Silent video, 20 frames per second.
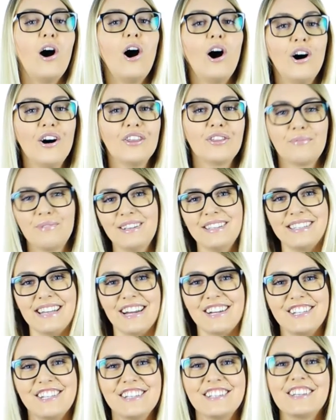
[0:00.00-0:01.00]
All 3
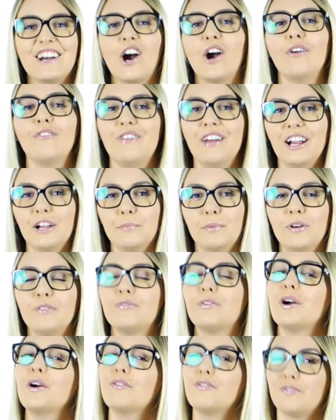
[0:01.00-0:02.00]
sections are available
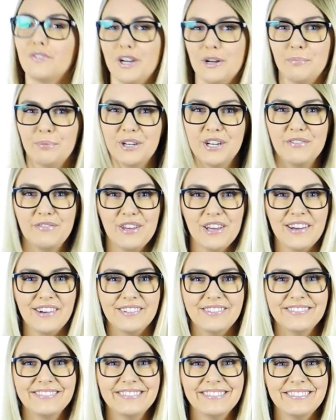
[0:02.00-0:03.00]
for a free
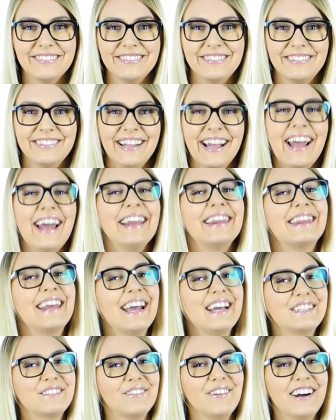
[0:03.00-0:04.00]
preview.
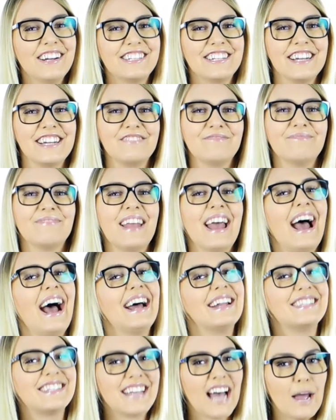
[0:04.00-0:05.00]
Thanks for watching.
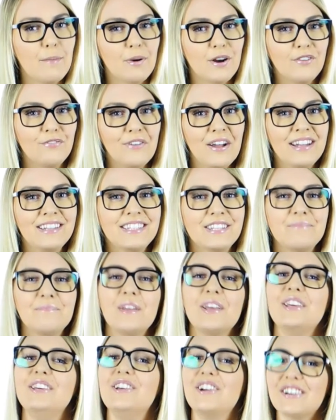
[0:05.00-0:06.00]
At Cyber Offense,
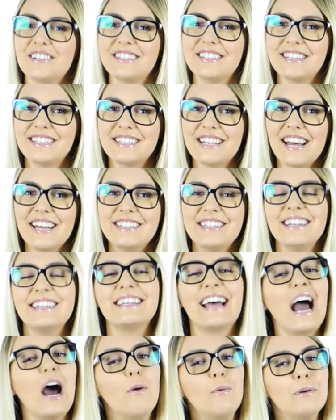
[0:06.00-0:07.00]
your success
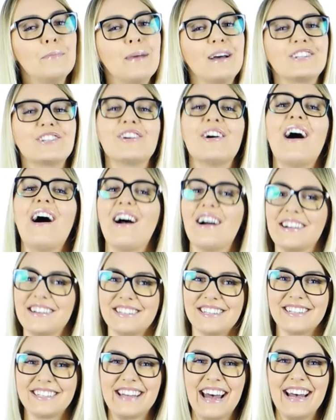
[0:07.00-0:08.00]
is how we measure our
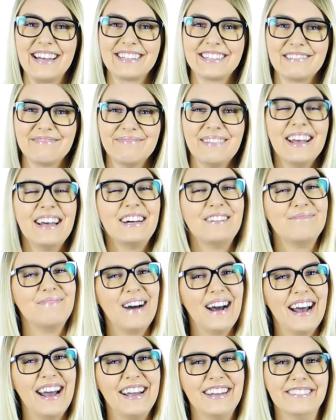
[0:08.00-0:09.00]
success.
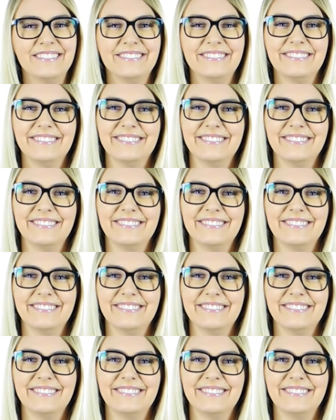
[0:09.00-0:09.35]
Bye!